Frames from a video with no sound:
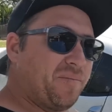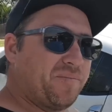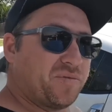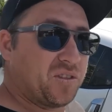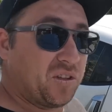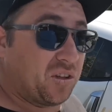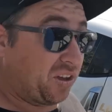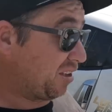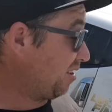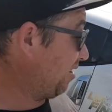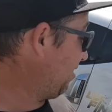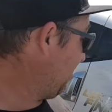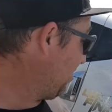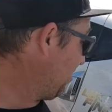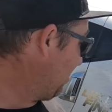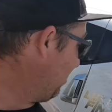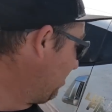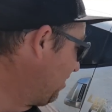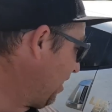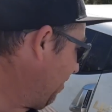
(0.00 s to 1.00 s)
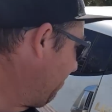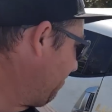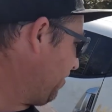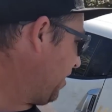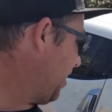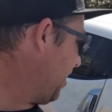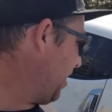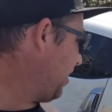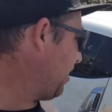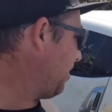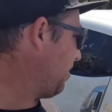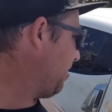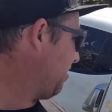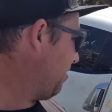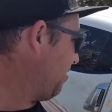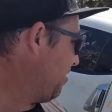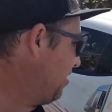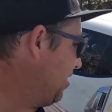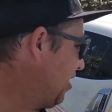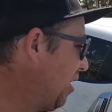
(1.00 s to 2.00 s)
Look, definitely
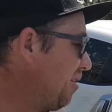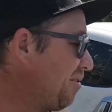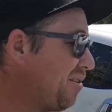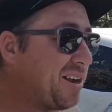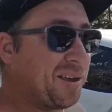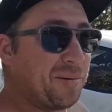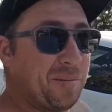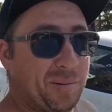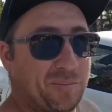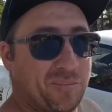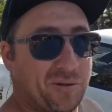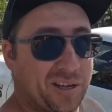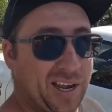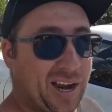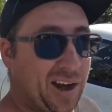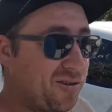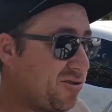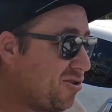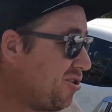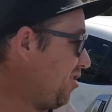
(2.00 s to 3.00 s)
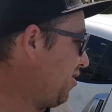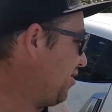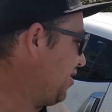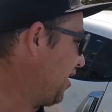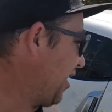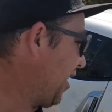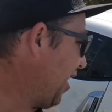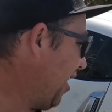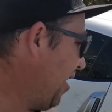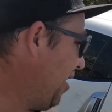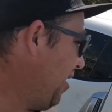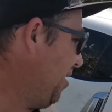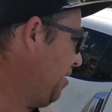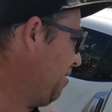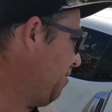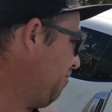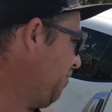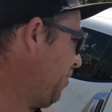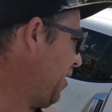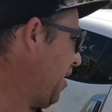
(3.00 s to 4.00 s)
don't recommend putting araldite on your car,
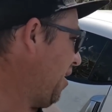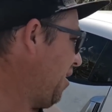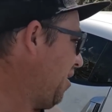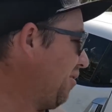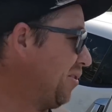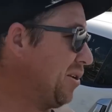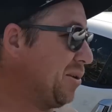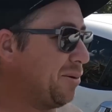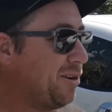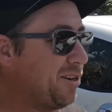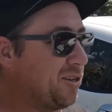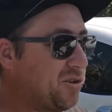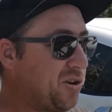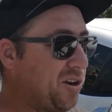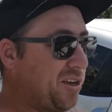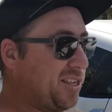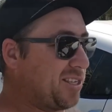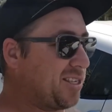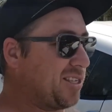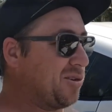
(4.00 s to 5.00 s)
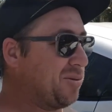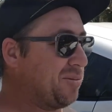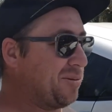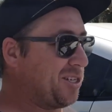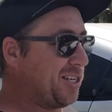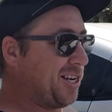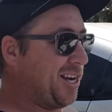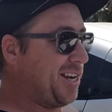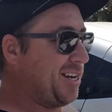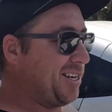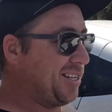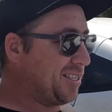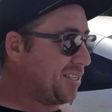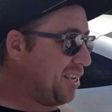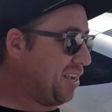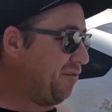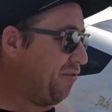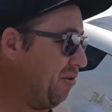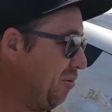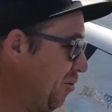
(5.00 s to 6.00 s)
but I really want to try this little machine and see if it